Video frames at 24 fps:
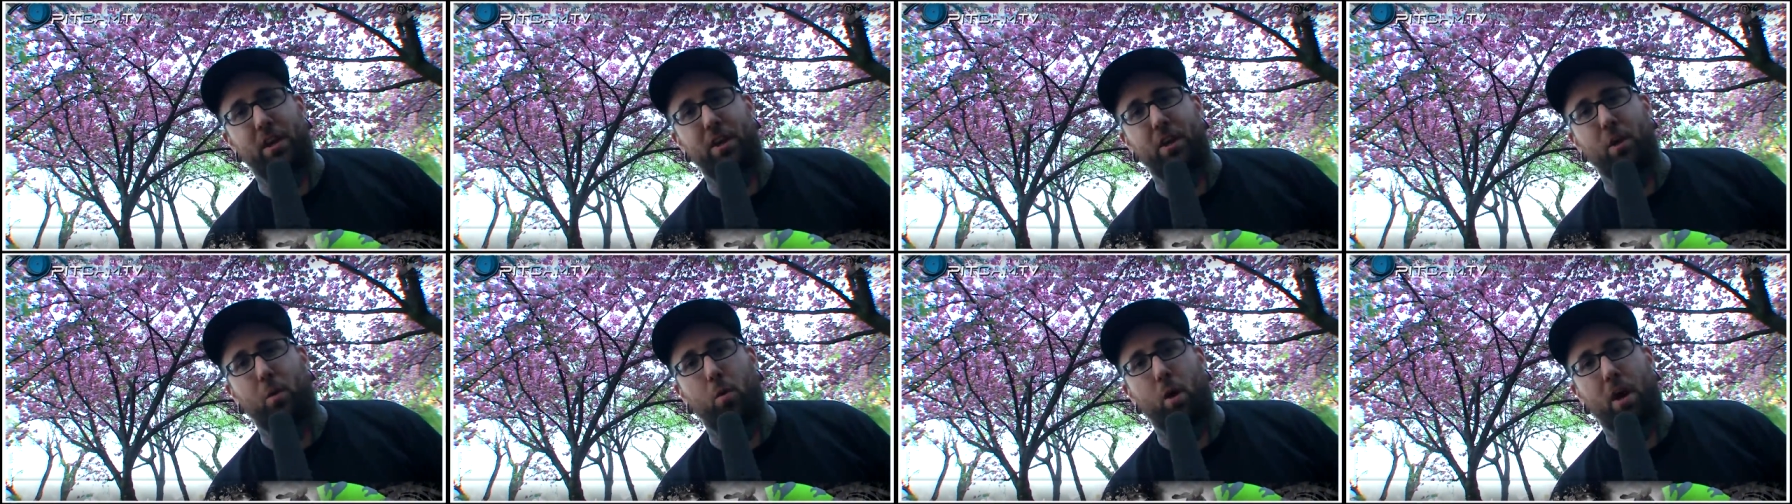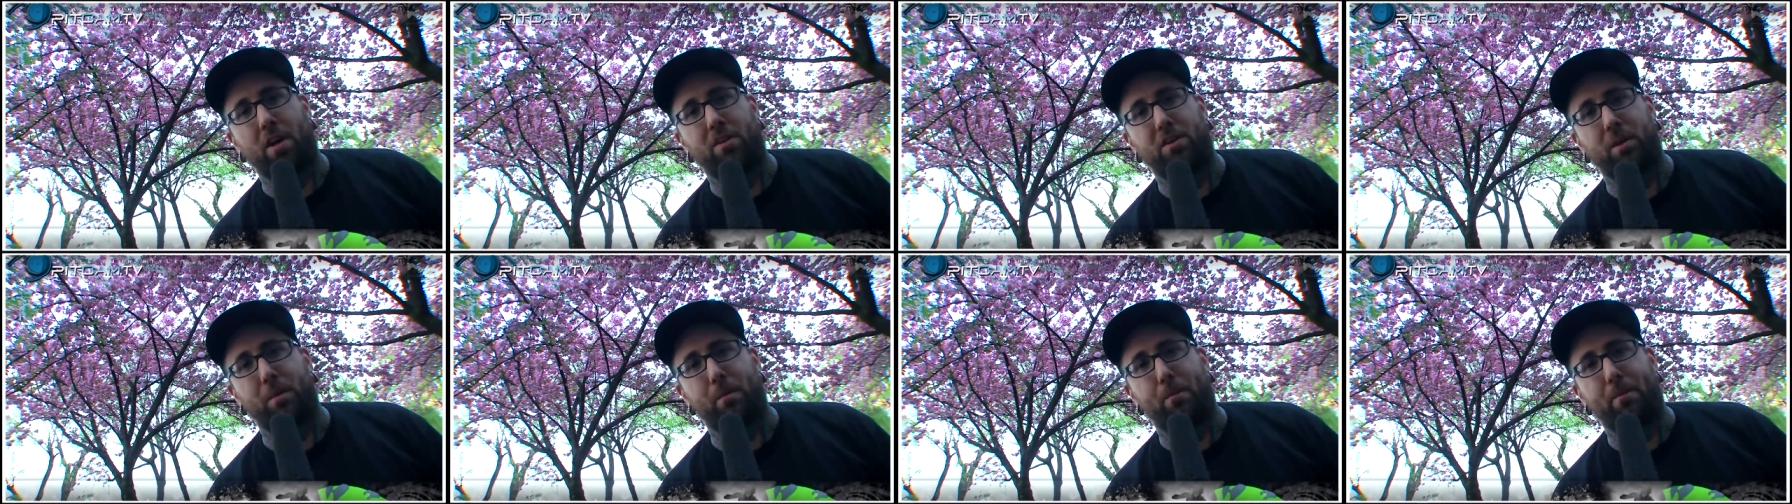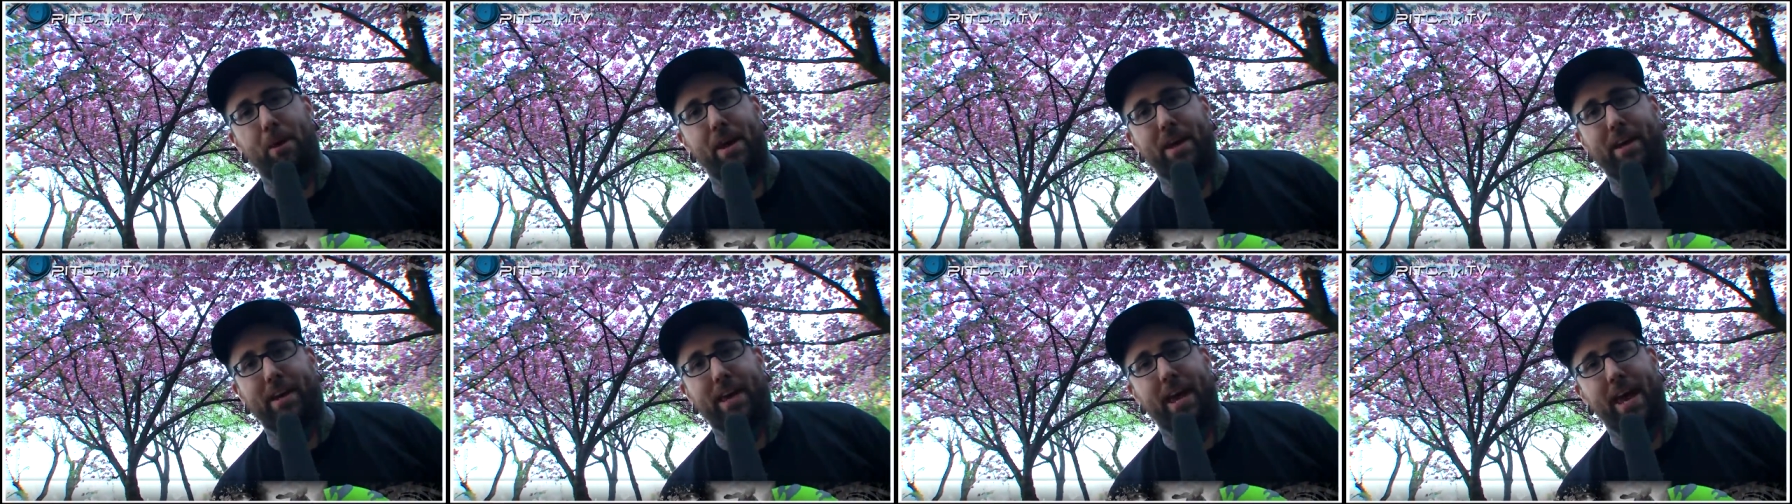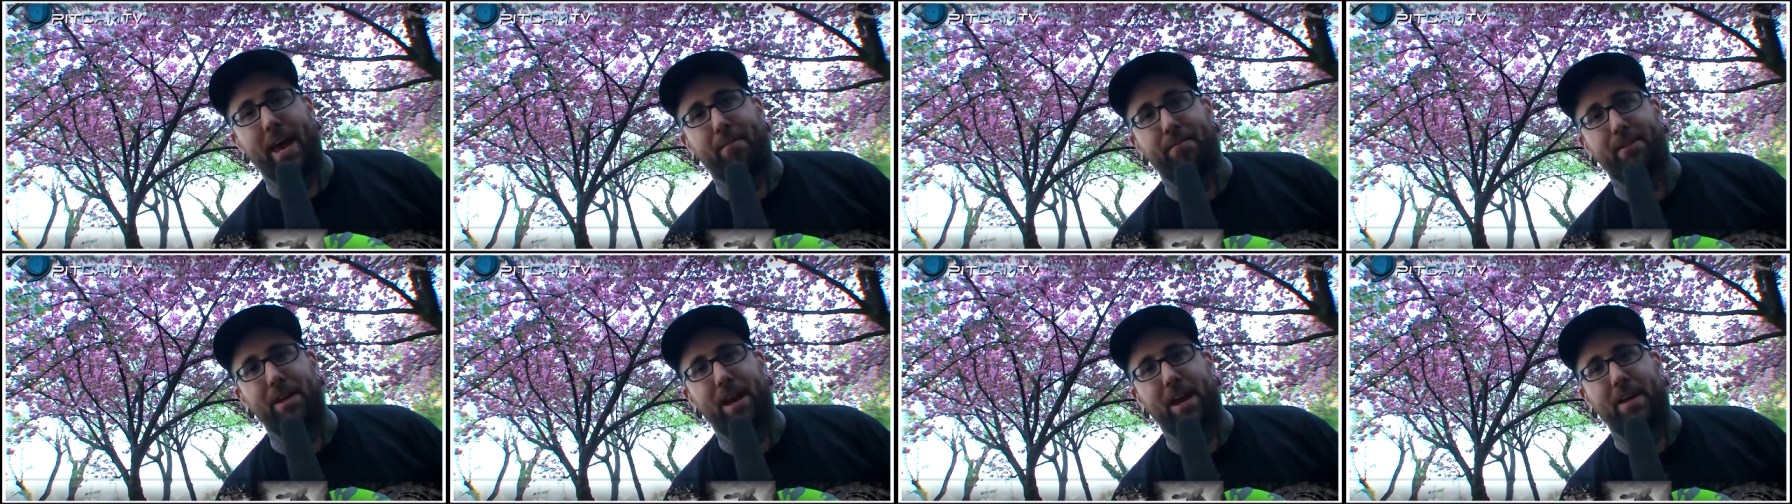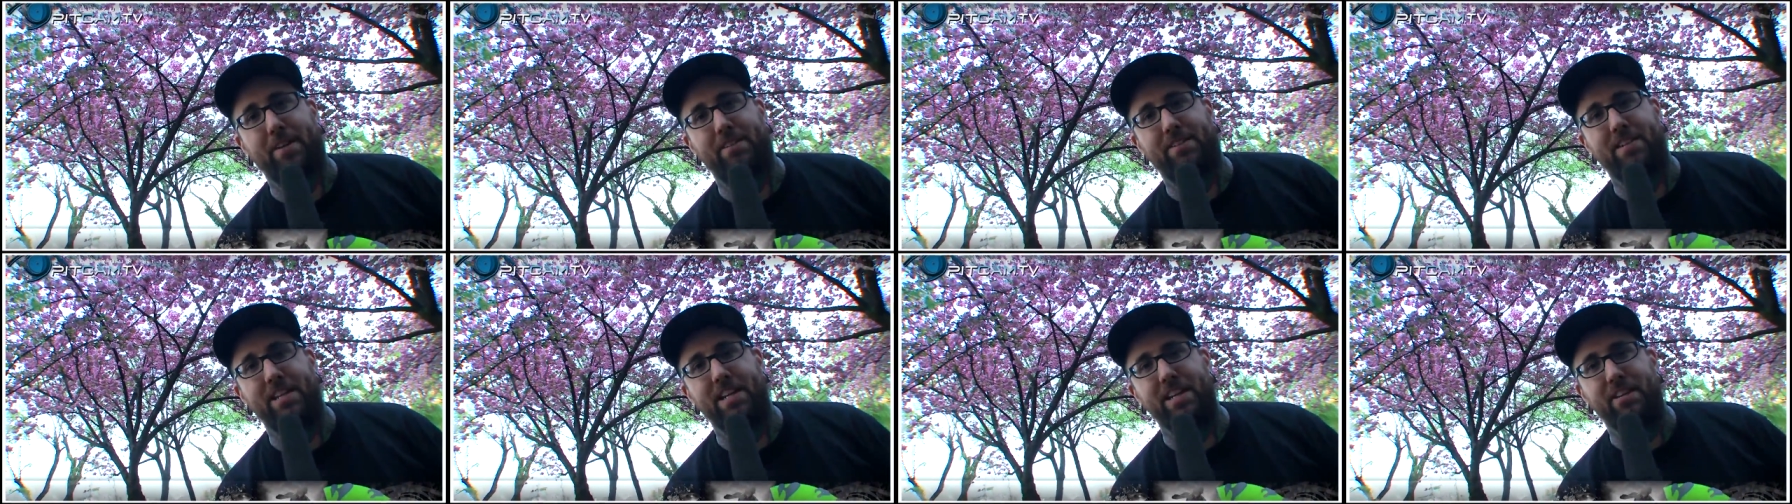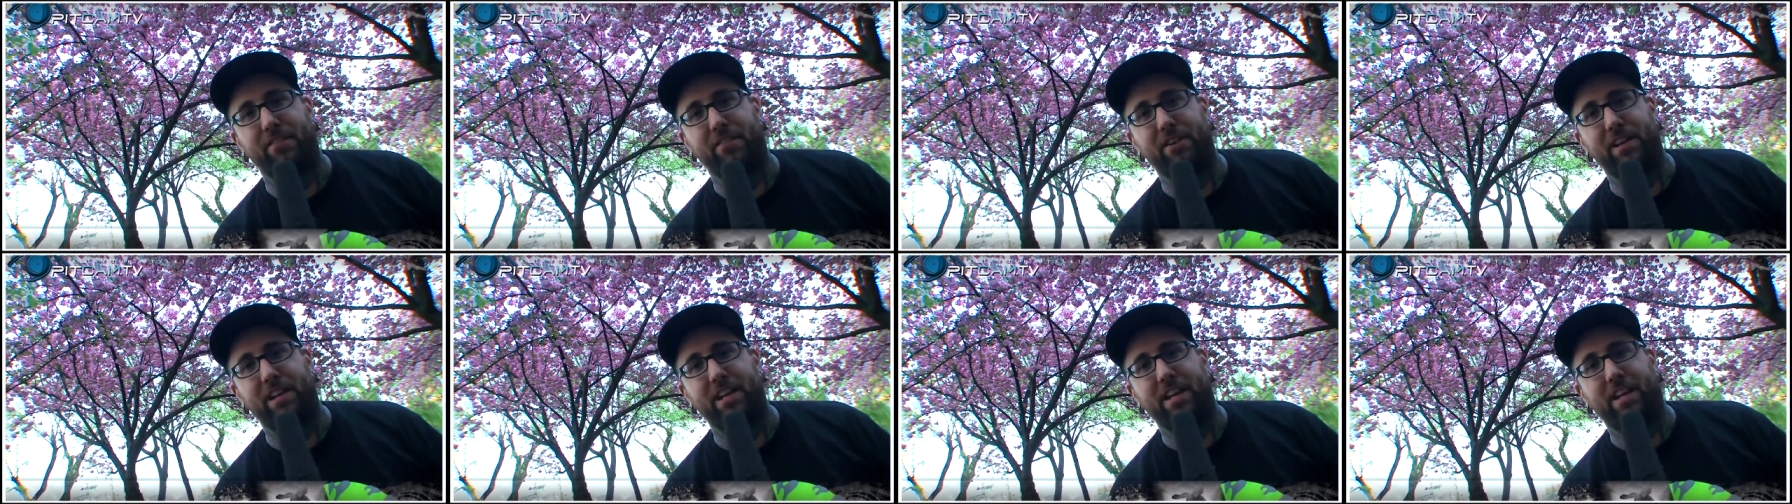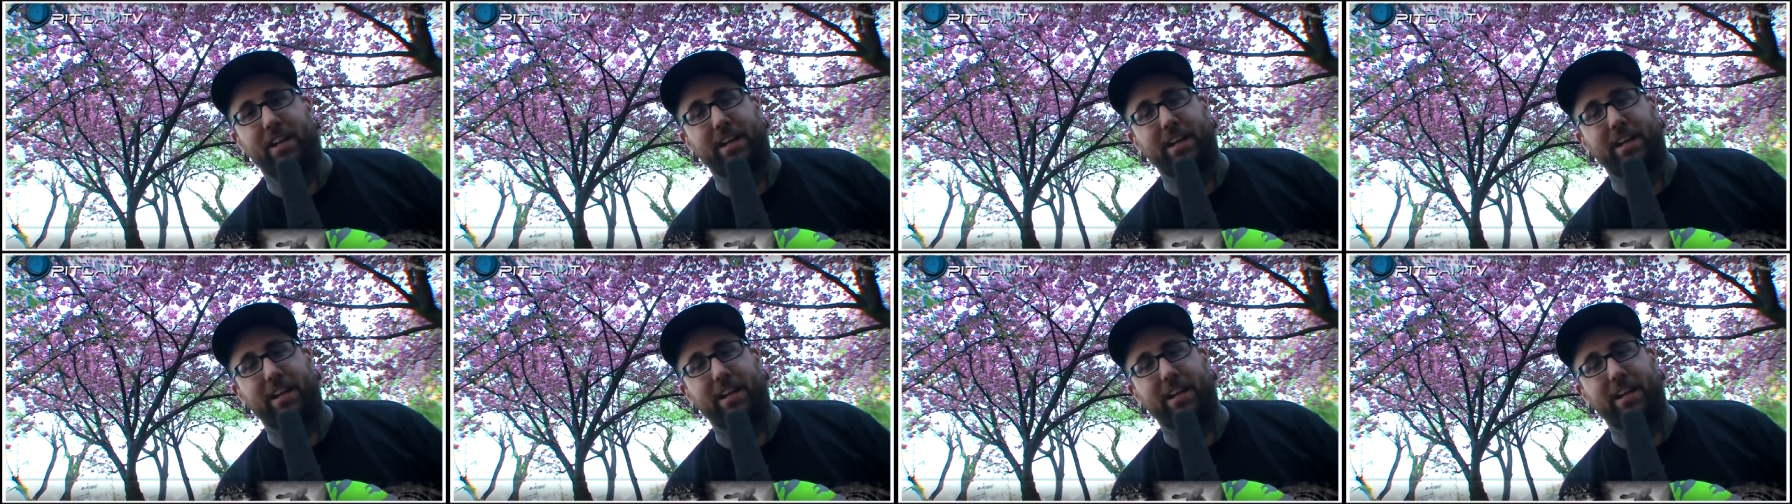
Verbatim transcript: and you're watching PitCam.TV,